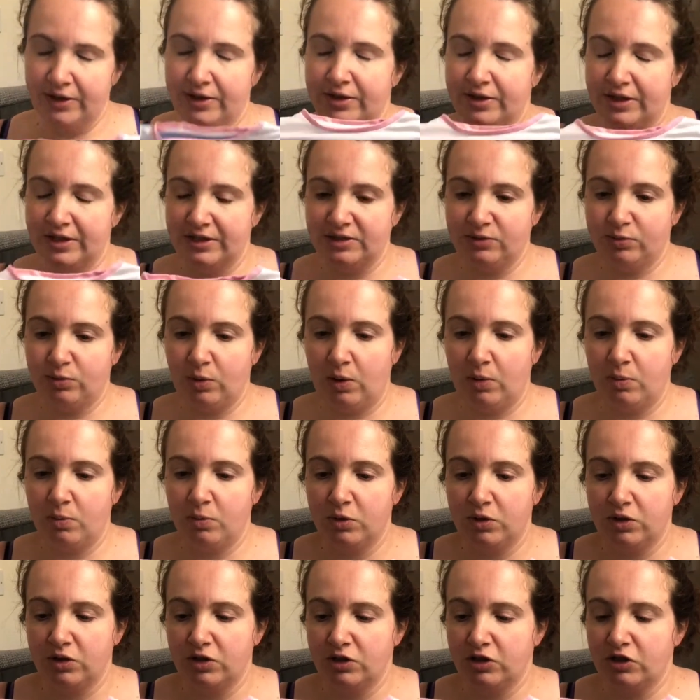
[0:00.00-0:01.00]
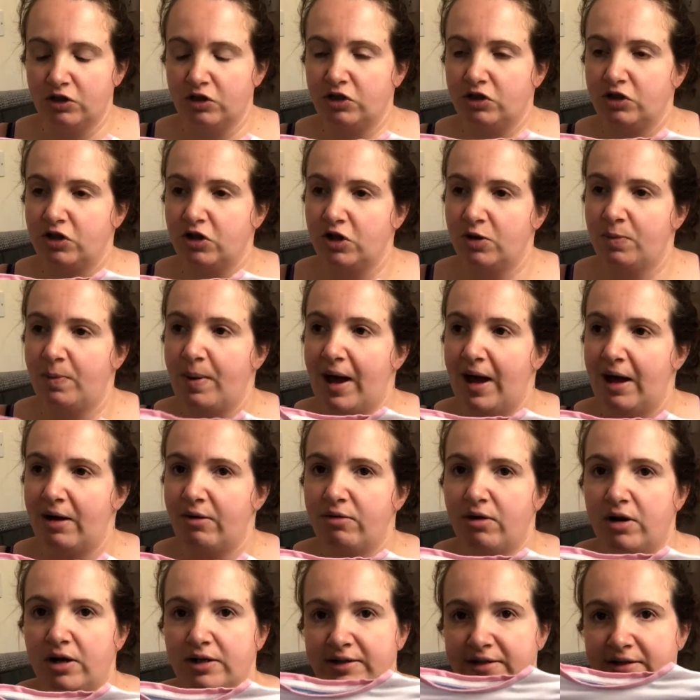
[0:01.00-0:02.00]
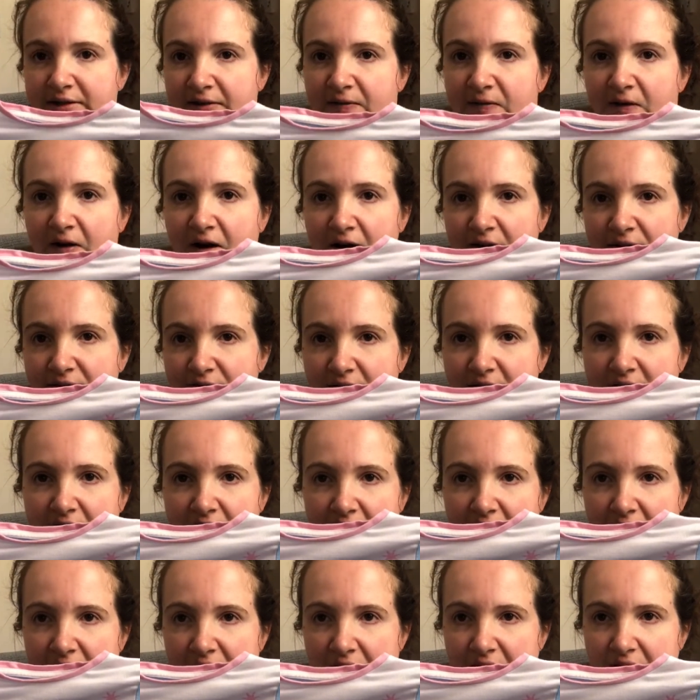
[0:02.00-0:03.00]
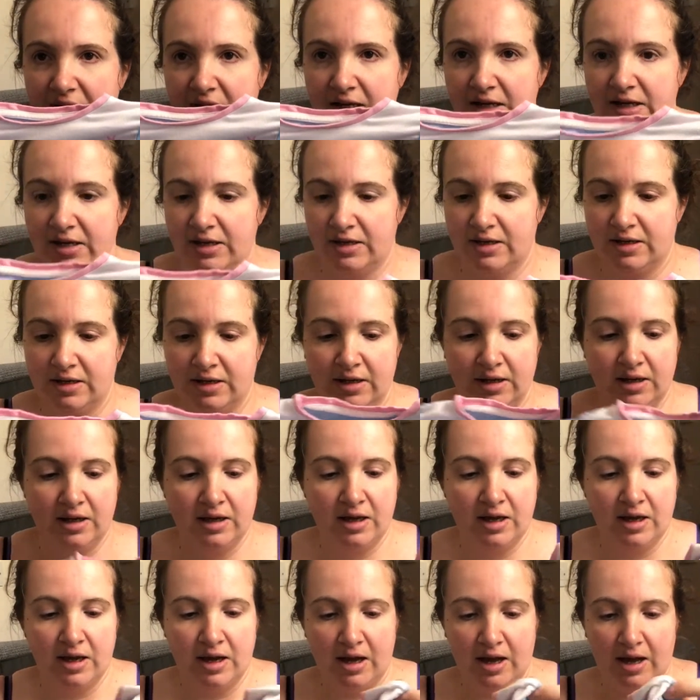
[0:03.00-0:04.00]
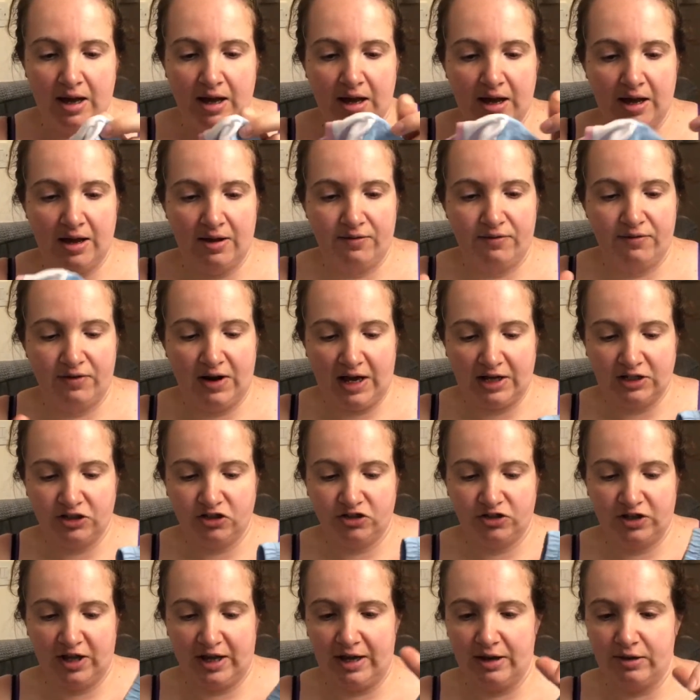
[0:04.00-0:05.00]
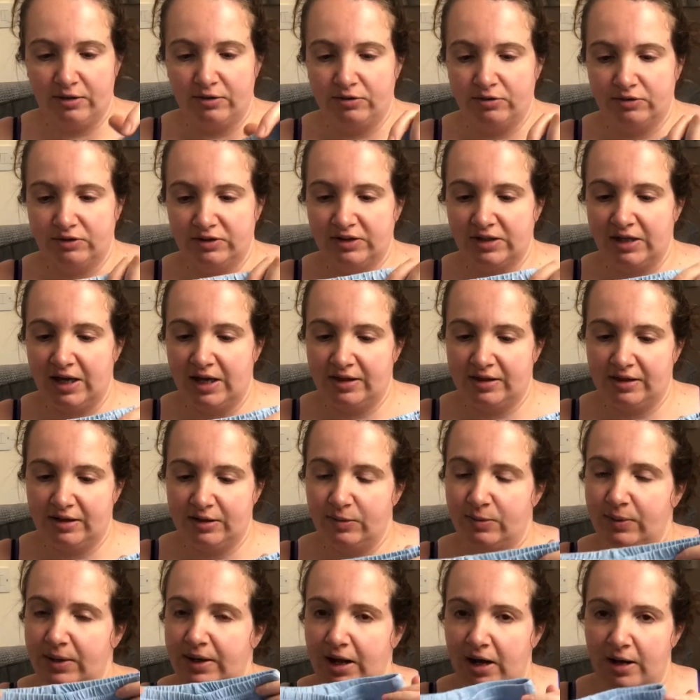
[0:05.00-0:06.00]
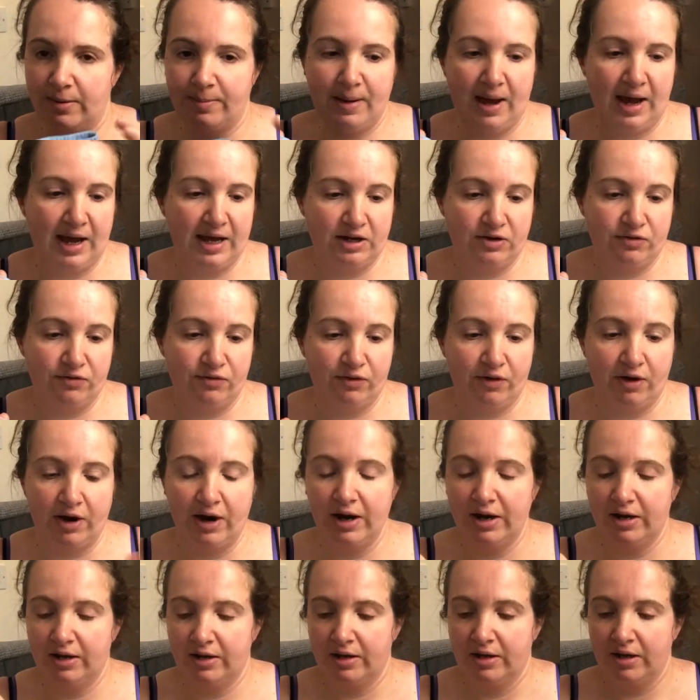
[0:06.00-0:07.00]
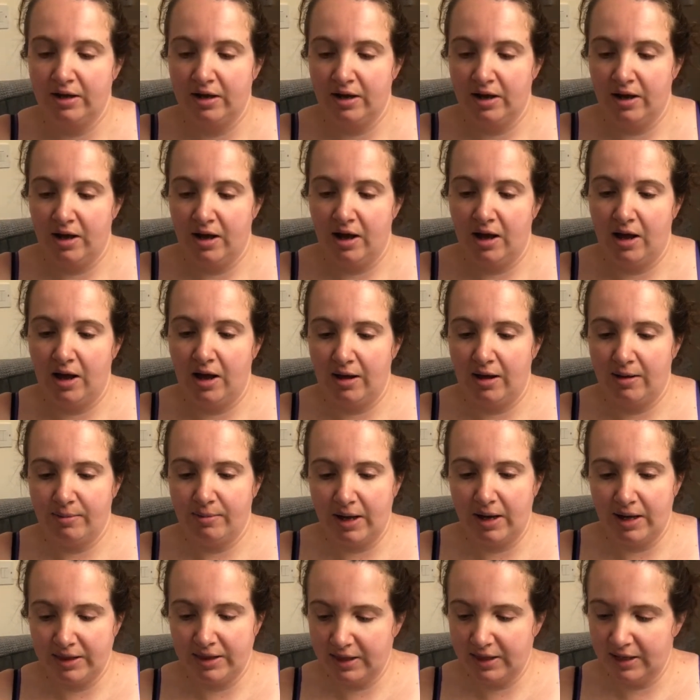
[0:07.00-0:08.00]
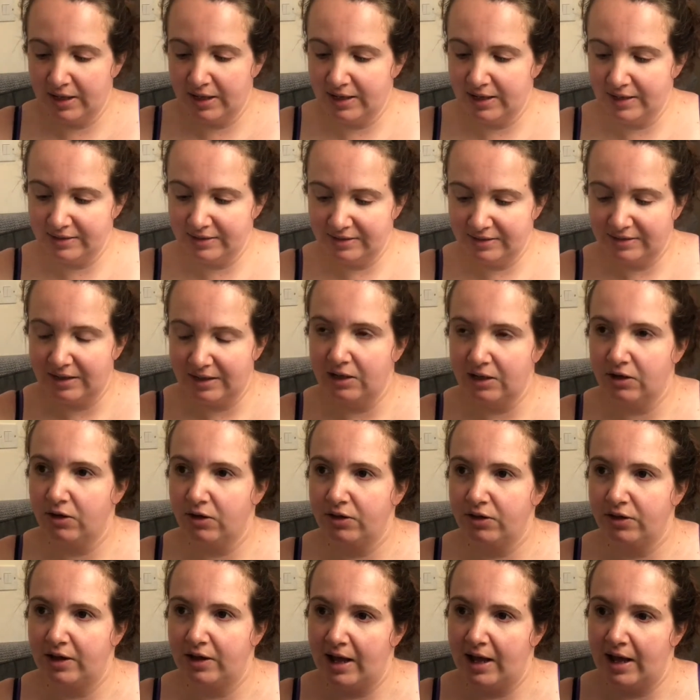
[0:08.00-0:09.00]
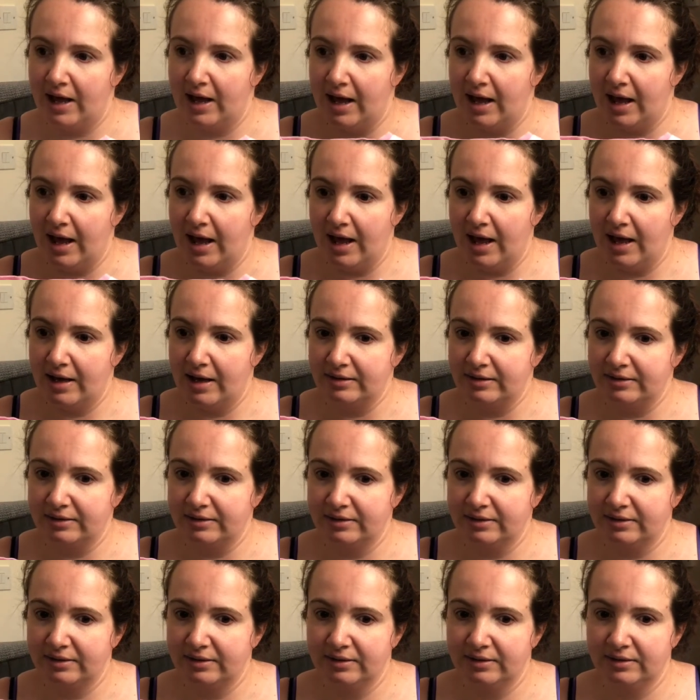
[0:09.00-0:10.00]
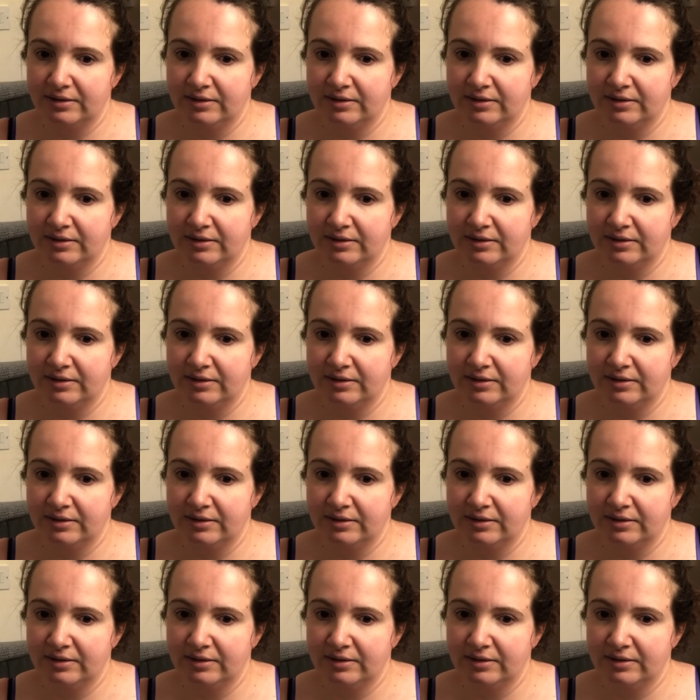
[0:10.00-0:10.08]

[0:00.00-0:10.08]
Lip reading: This one was £2.95 in the flash sale altogether when I paid for it. I think it's still on there at